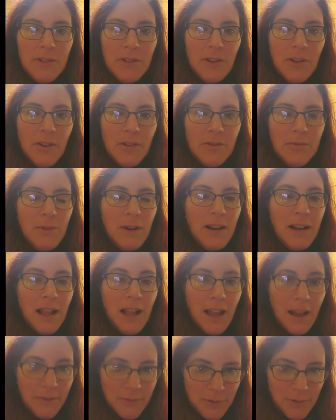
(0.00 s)
calls right
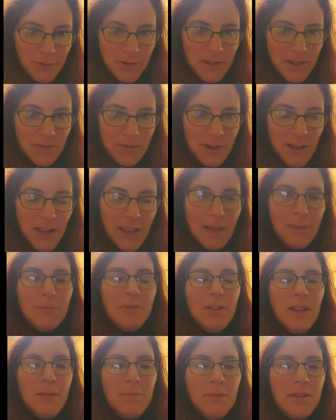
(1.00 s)
after 7 a.m.,
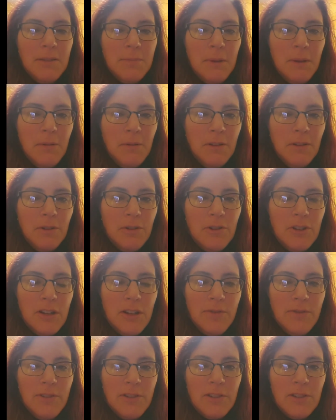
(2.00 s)
so that must be when their
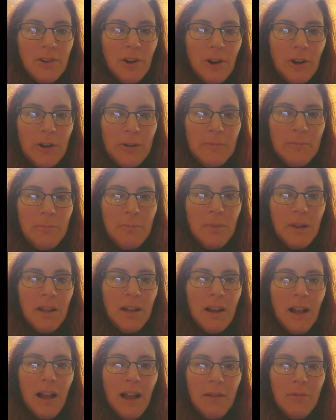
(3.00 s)
shifts start.
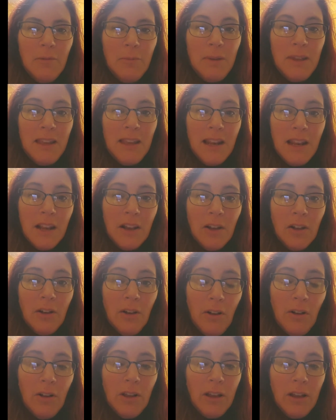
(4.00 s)
But I will be getting a
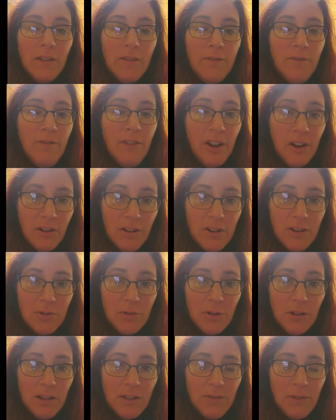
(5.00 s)
call here very
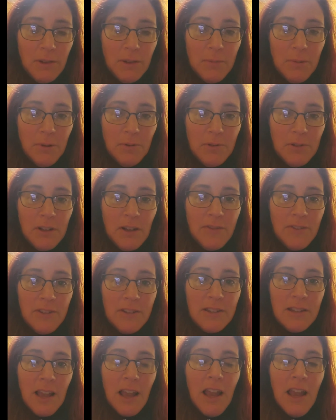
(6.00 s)
shortly from the post
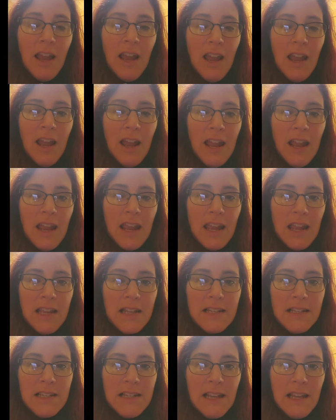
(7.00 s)
office,
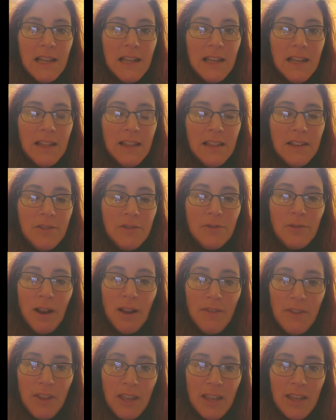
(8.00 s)
and then
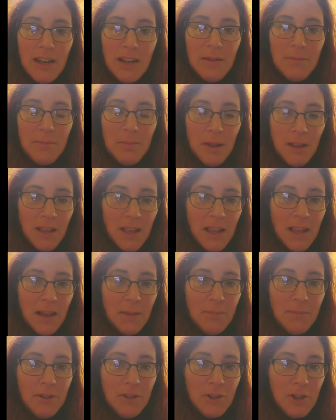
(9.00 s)
driving in and picking
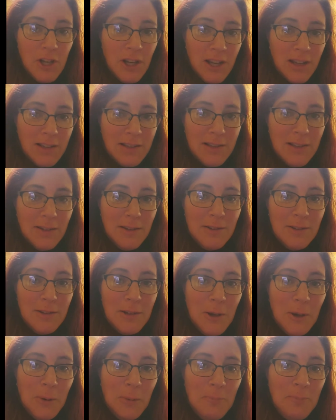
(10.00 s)
up the chicks.
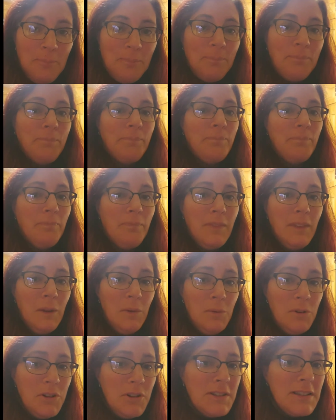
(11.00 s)
So
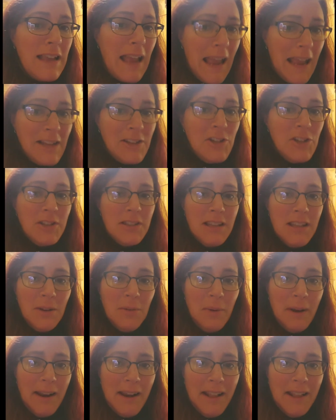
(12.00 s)
we're just anxiously
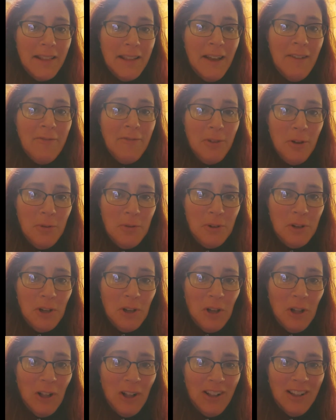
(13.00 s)
awaiting that phone
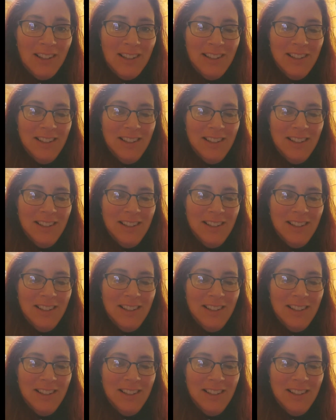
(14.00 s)
call.